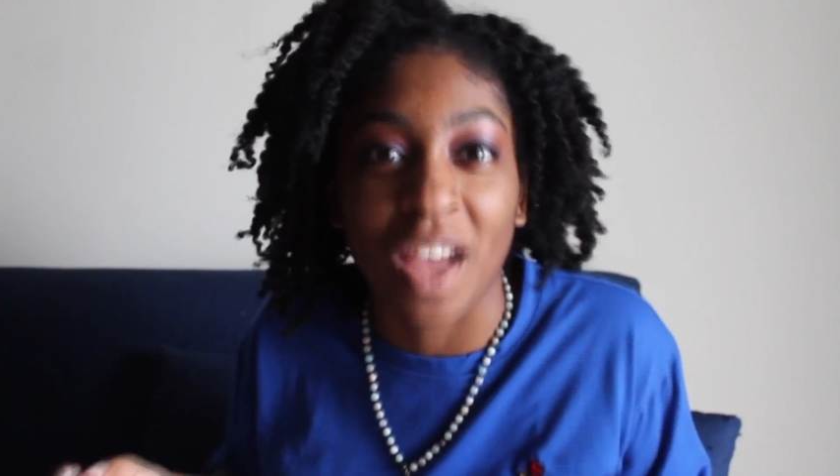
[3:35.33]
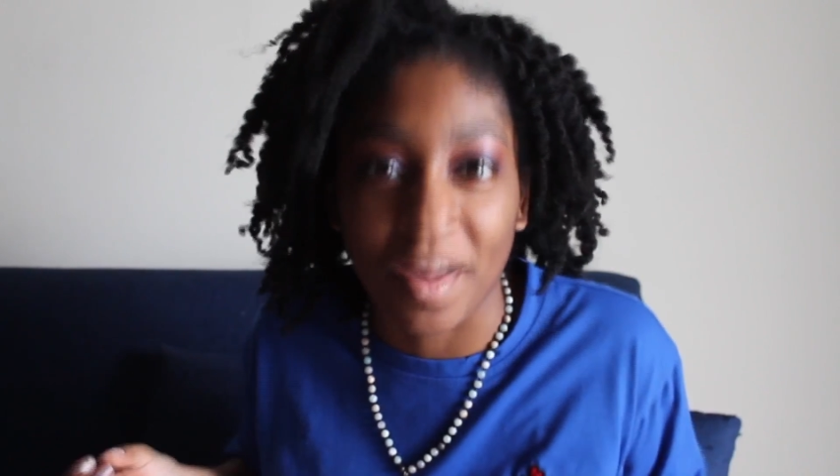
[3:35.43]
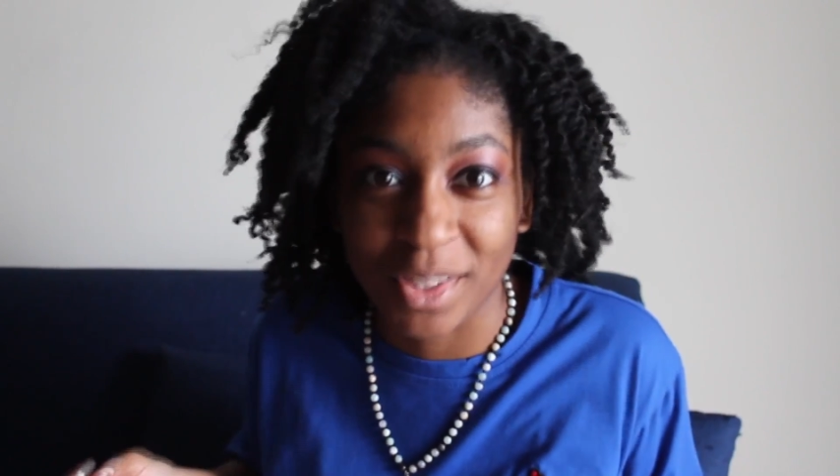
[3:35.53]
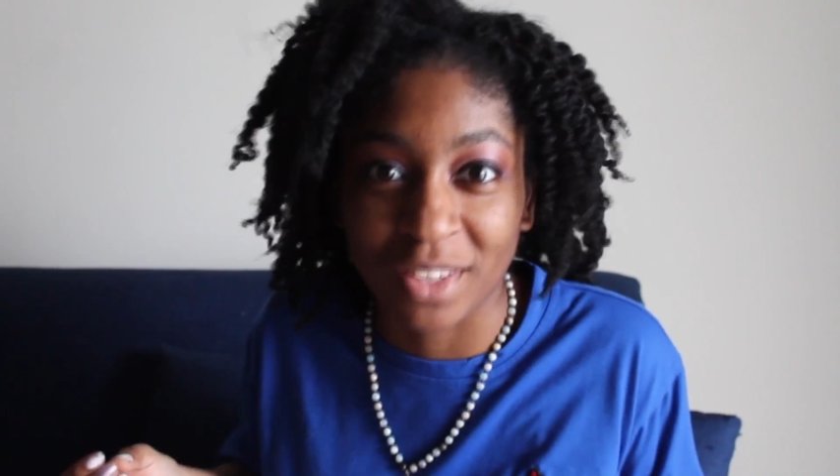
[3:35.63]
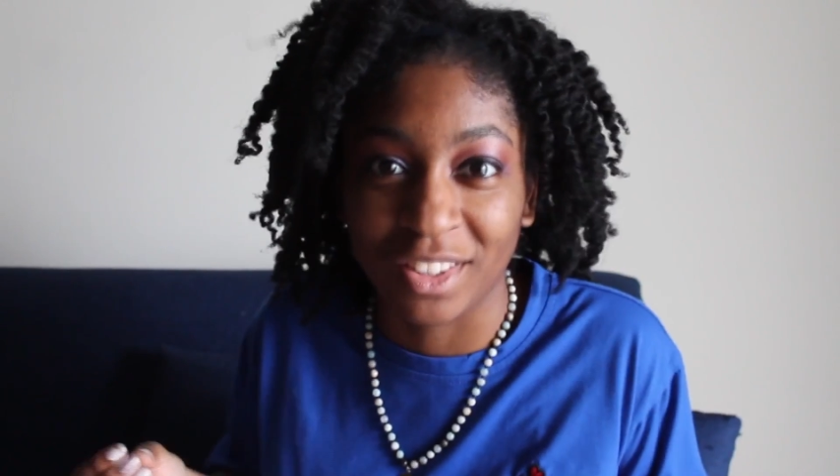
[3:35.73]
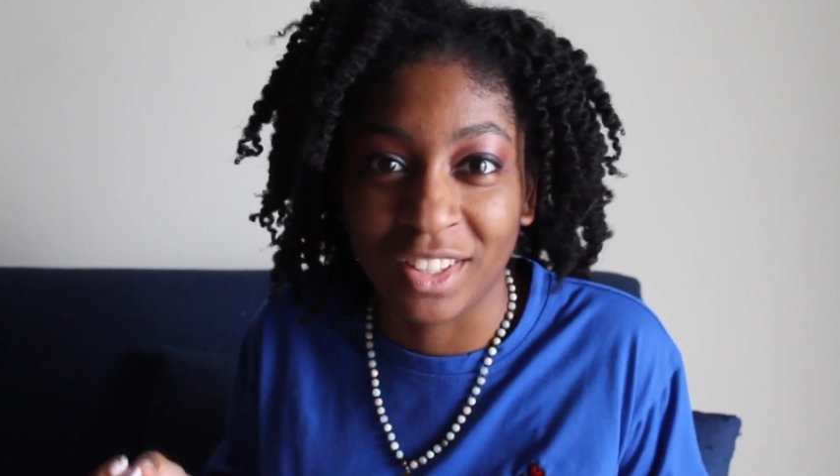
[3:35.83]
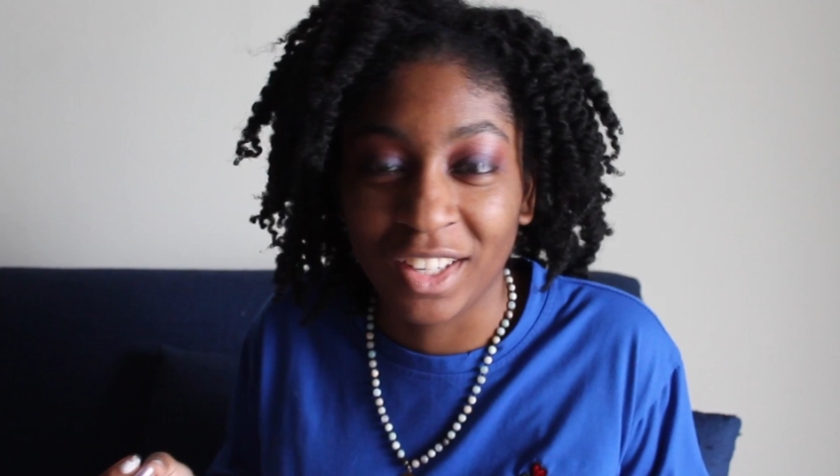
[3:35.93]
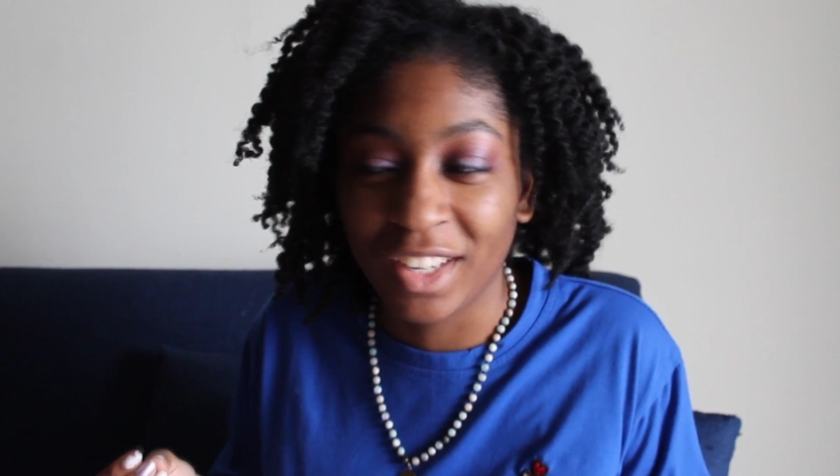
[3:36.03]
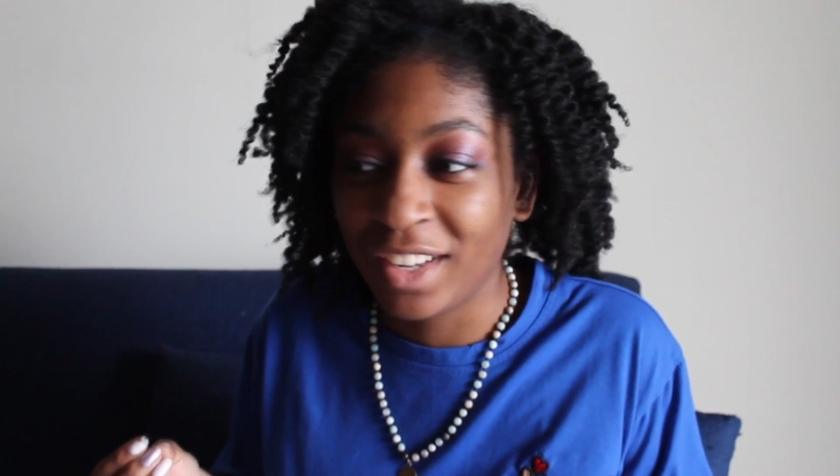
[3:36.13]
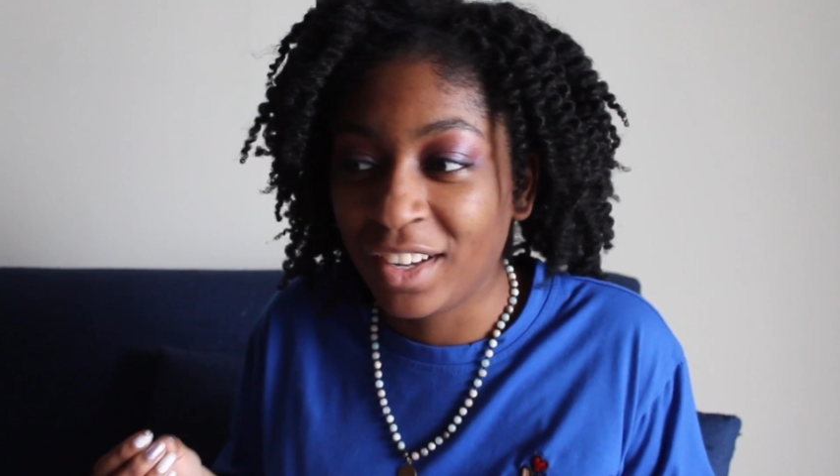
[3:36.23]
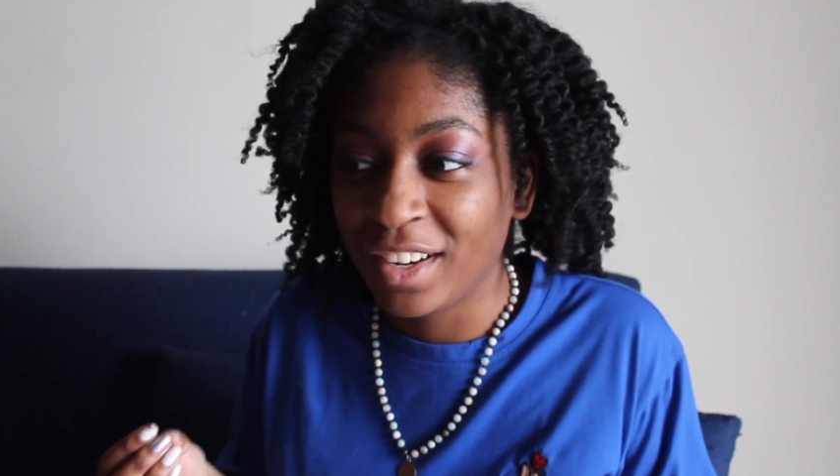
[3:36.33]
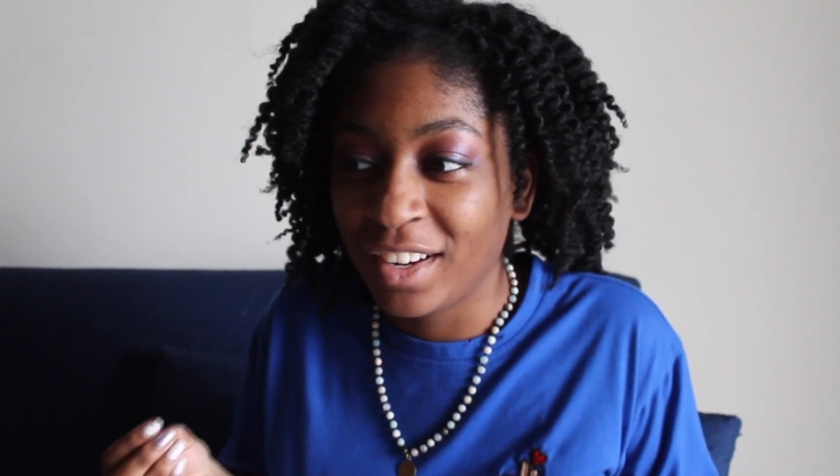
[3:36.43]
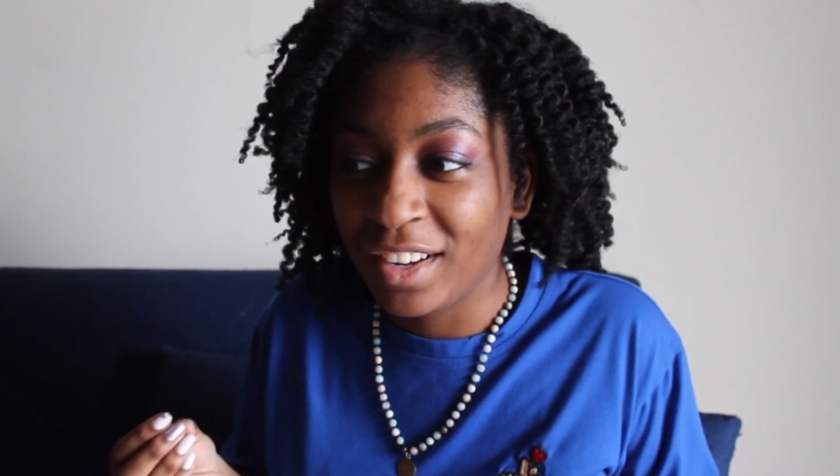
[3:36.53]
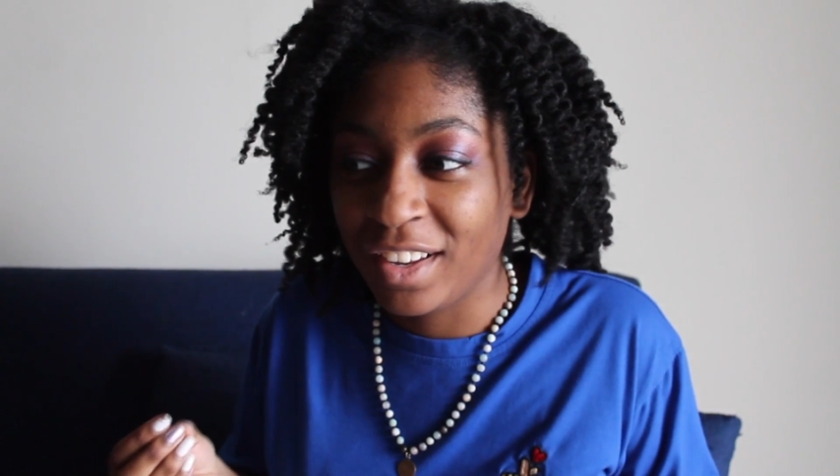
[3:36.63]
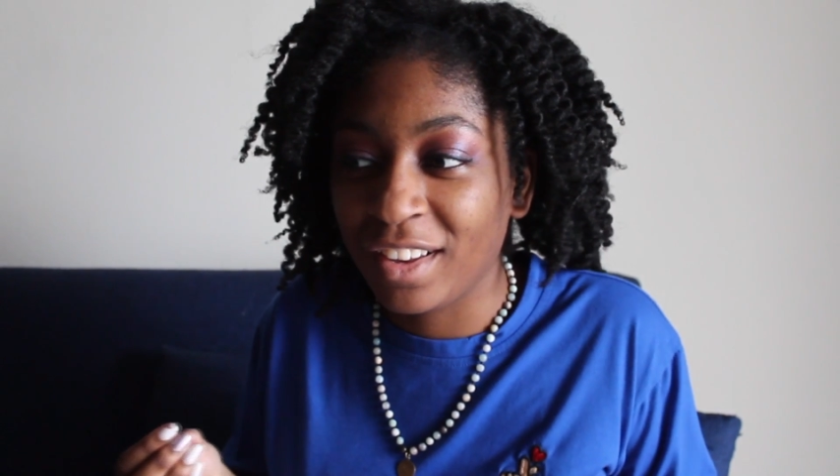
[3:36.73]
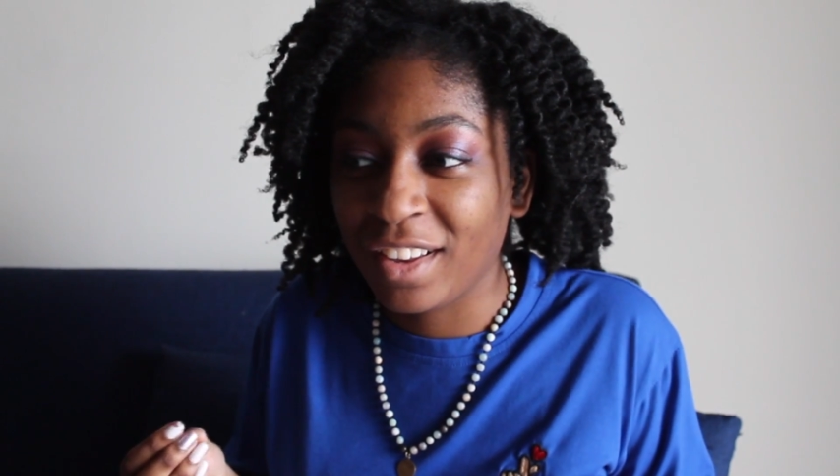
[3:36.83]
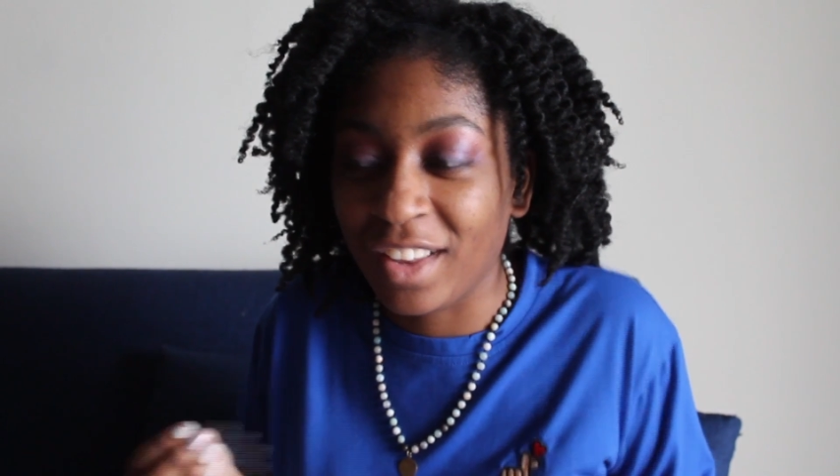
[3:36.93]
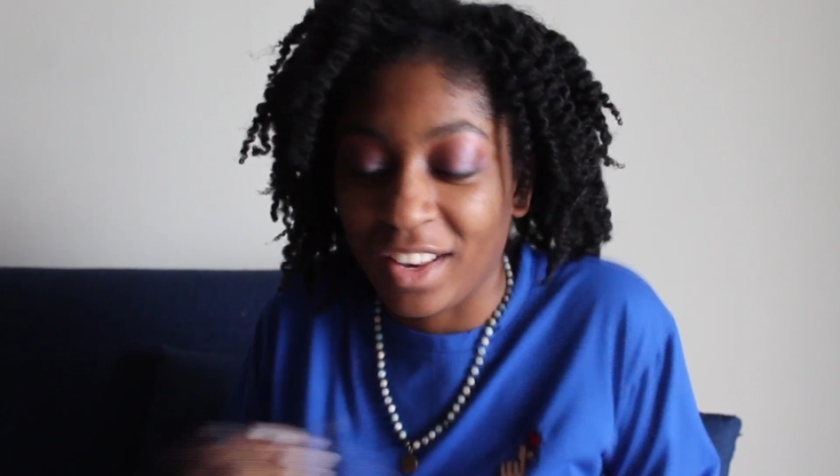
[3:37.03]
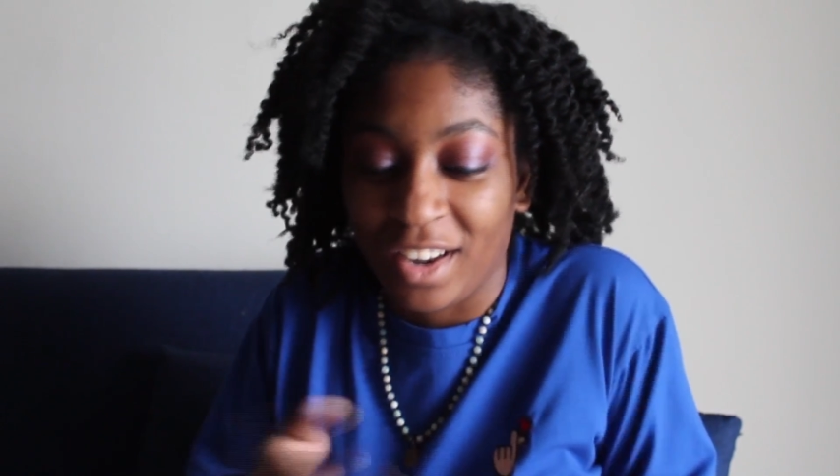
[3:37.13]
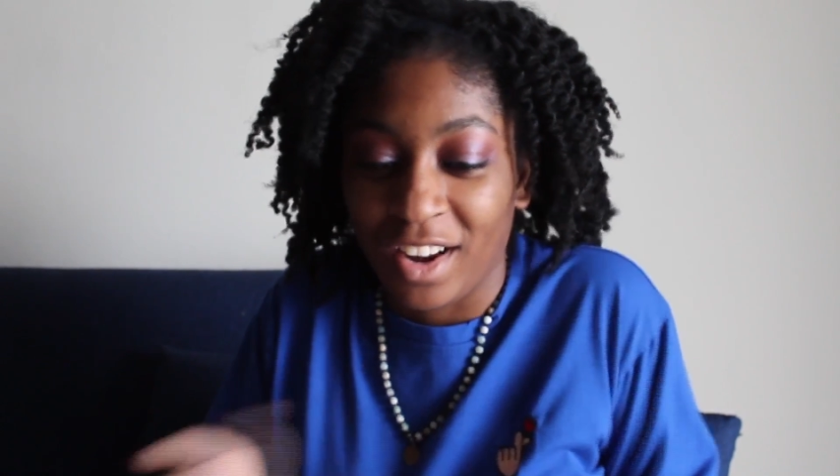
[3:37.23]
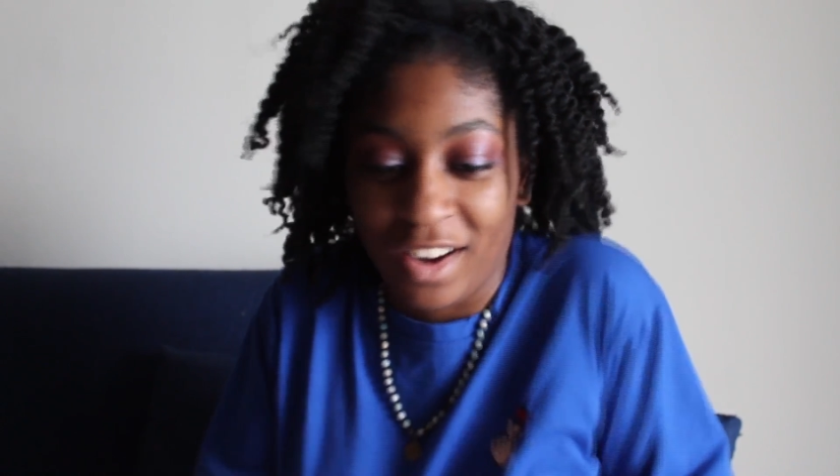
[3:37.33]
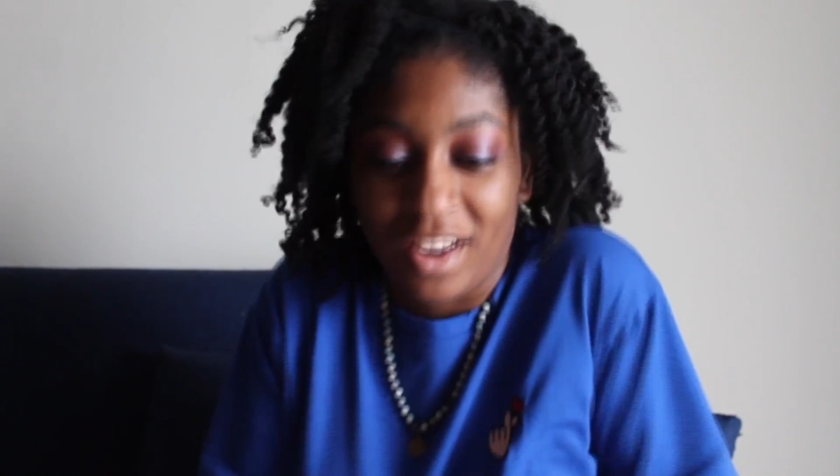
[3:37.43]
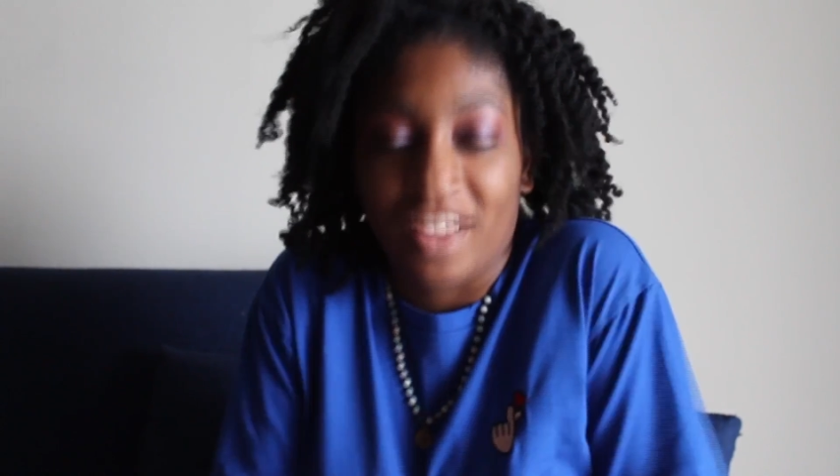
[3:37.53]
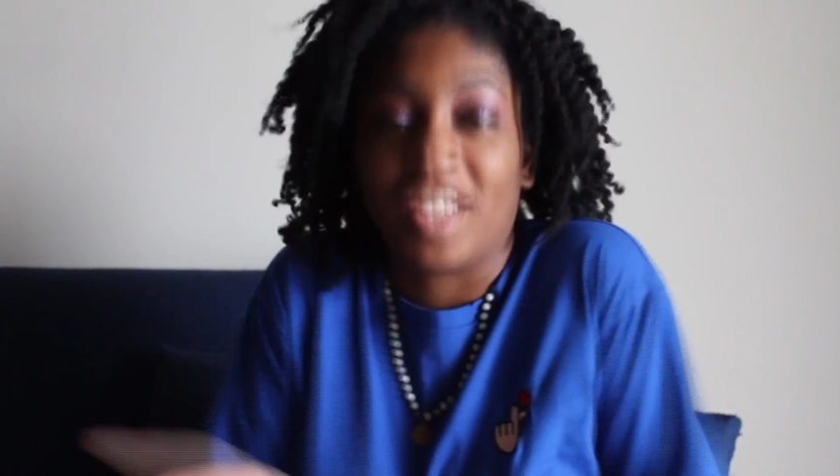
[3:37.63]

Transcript: obstacle in